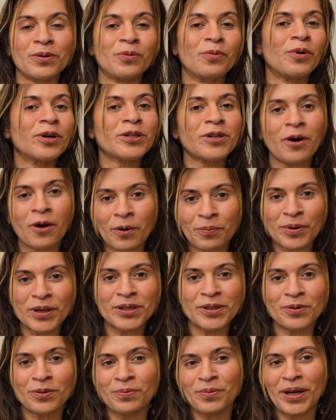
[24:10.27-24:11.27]
what
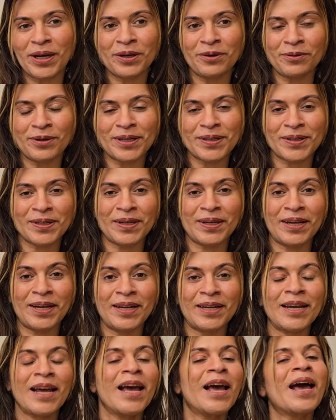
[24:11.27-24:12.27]
topics you'd be interested in.